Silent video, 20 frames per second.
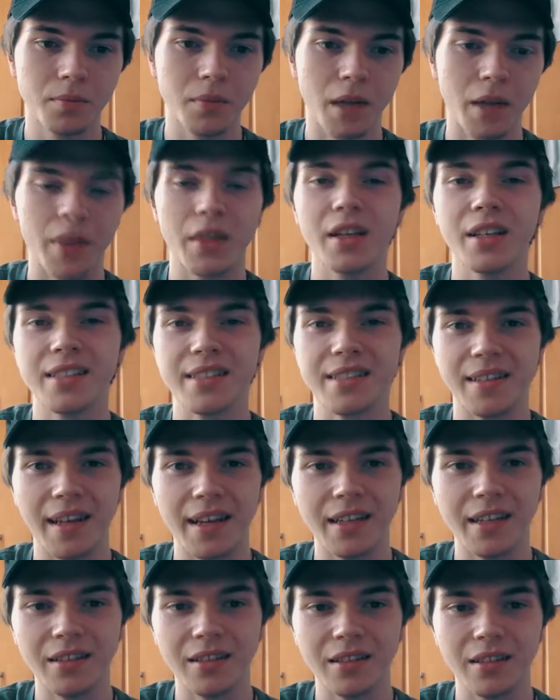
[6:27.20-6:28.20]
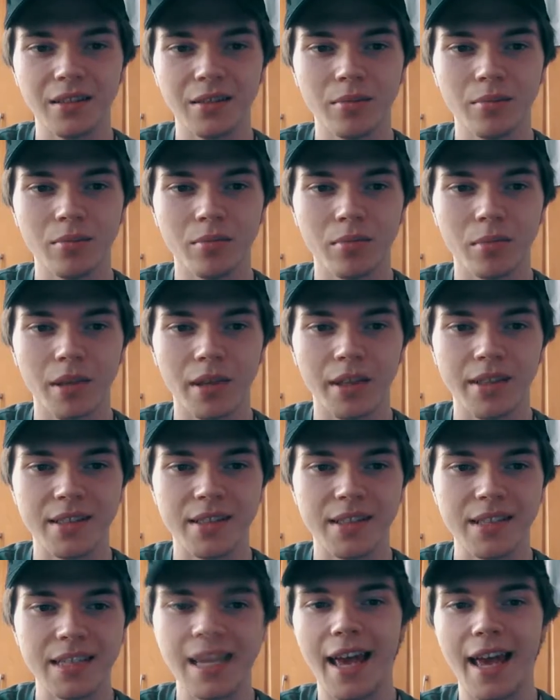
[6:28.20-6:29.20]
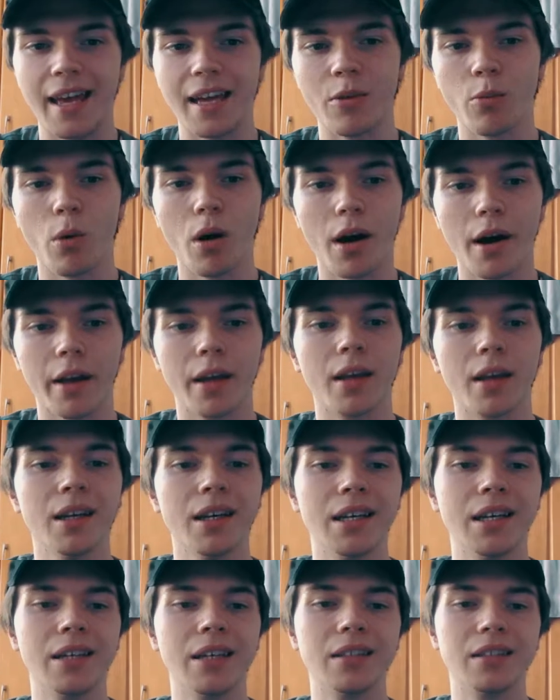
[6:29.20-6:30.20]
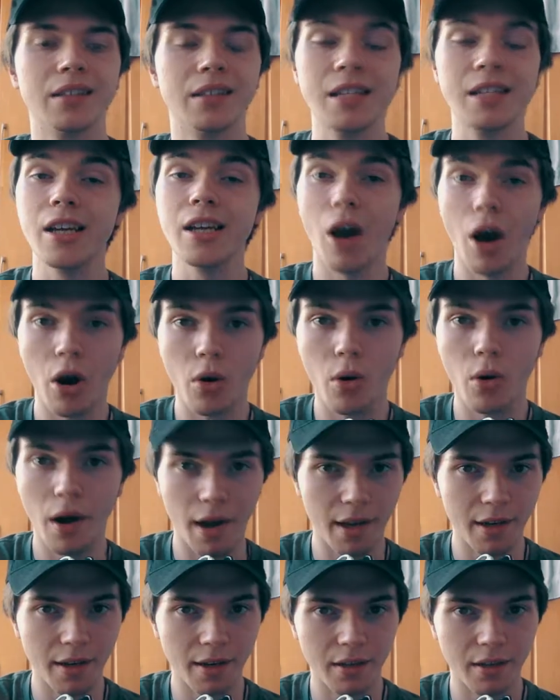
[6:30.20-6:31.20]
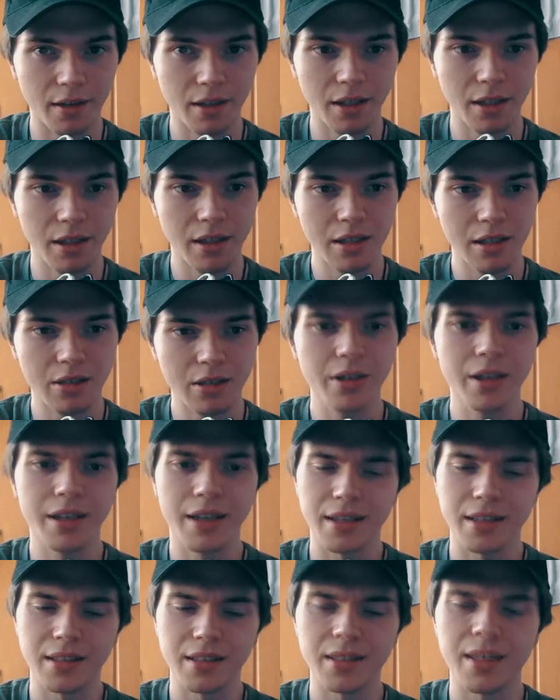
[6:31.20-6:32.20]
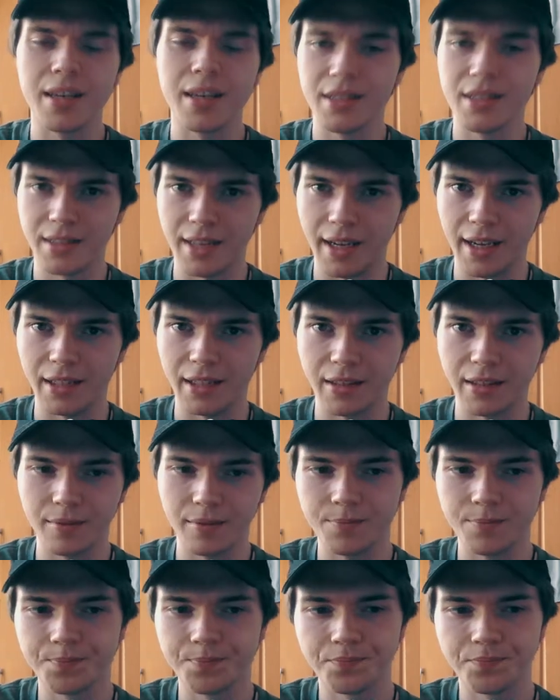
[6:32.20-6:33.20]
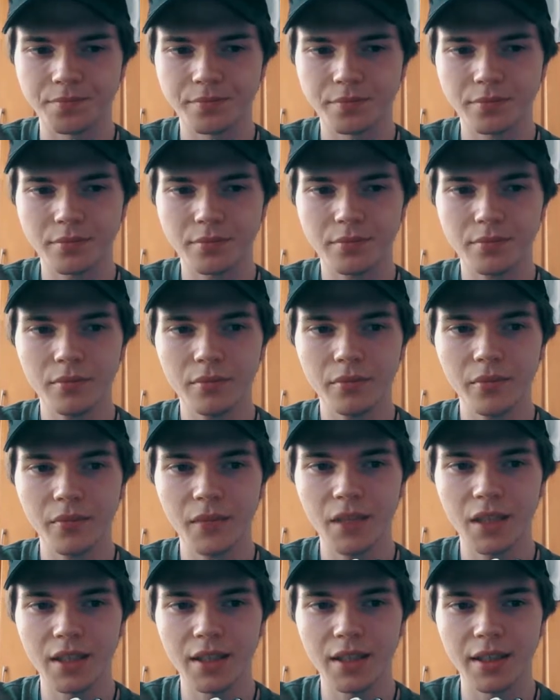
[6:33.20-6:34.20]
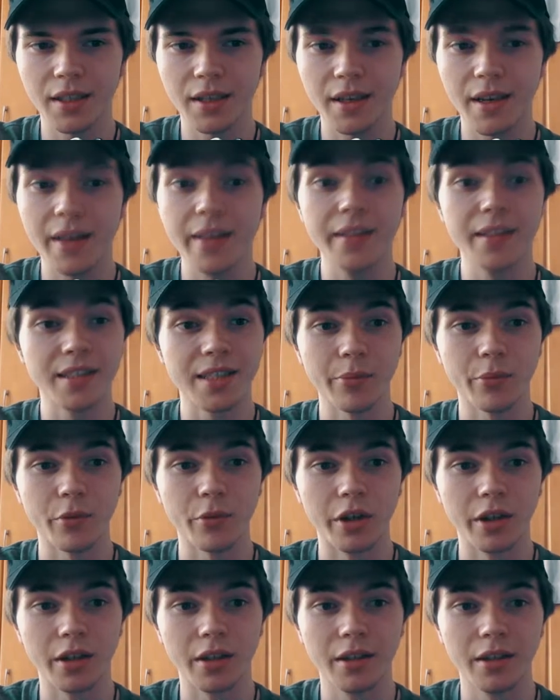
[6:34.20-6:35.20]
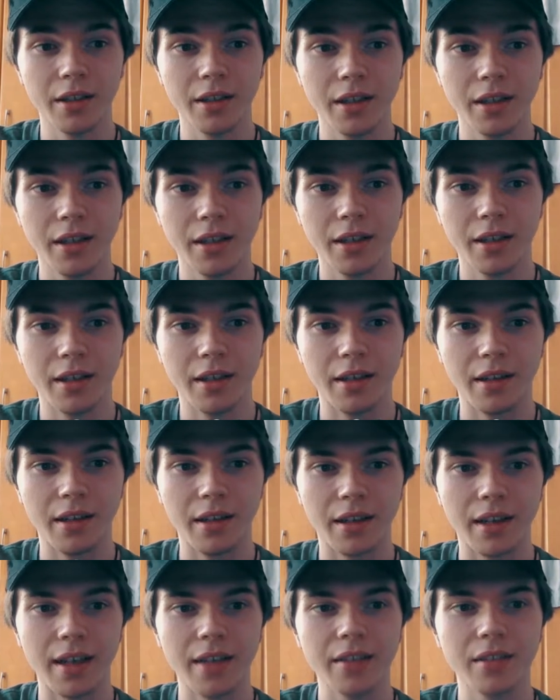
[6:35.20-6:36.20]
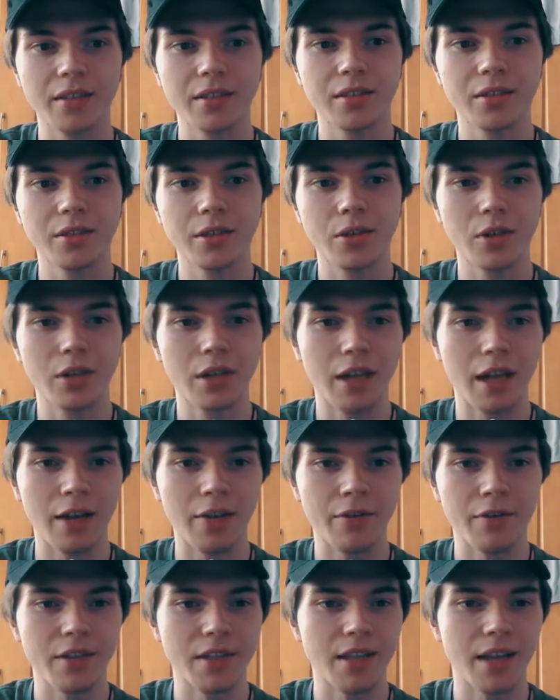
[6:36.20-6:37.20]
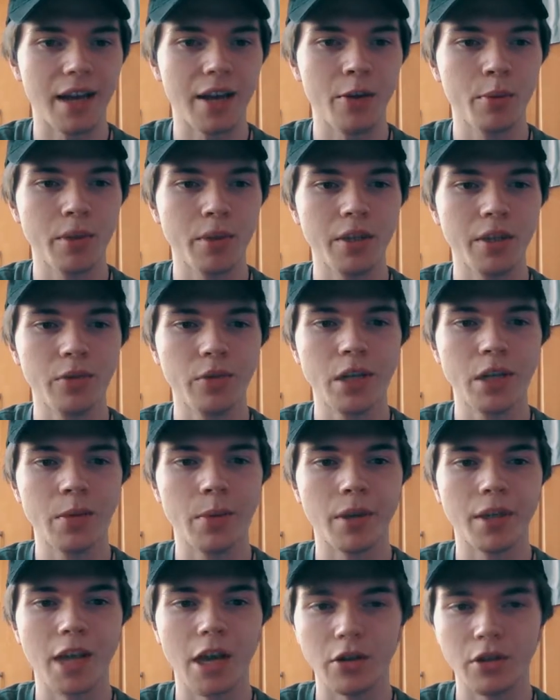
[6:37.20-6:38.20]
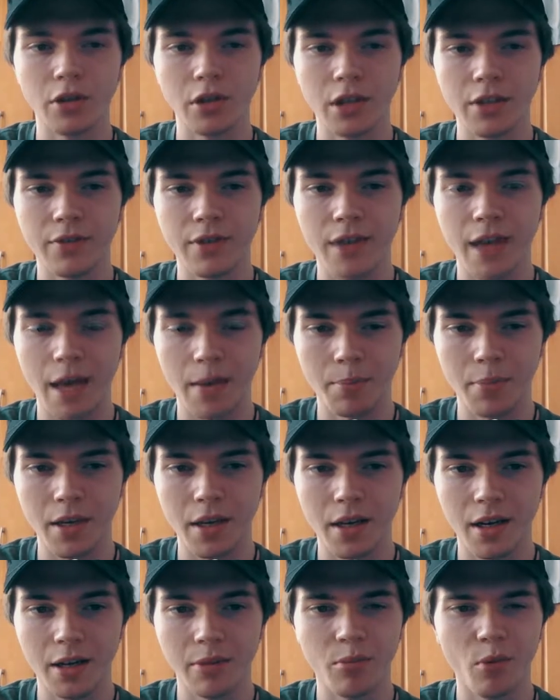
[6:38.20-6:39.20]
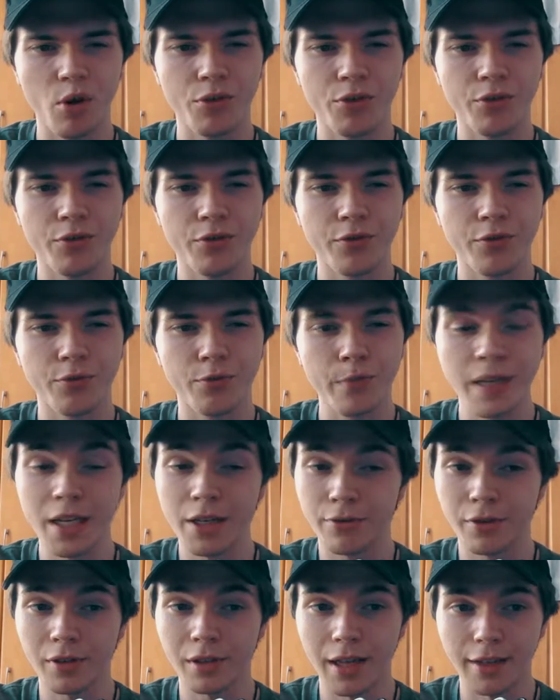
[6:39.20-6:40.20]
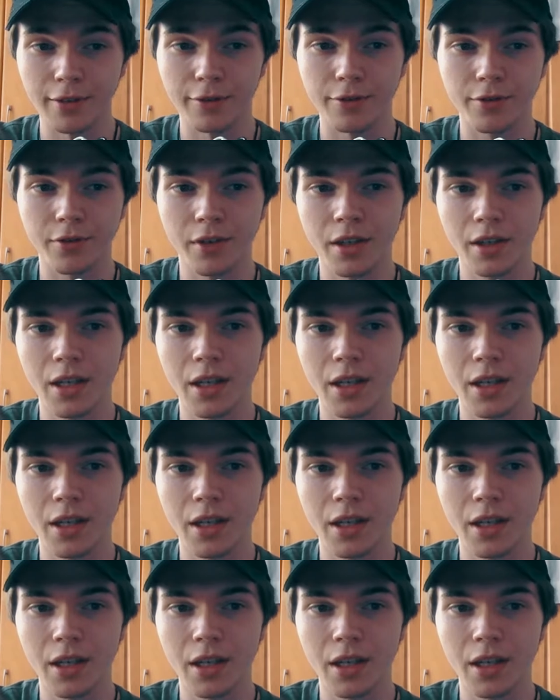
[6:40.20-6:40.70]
I think it's Dayton. It's D A Y T O N. So I guess it is Dayton. In the summary, A Guide to the Good Life is an eye opening read about how to live a happier and more meaningful life.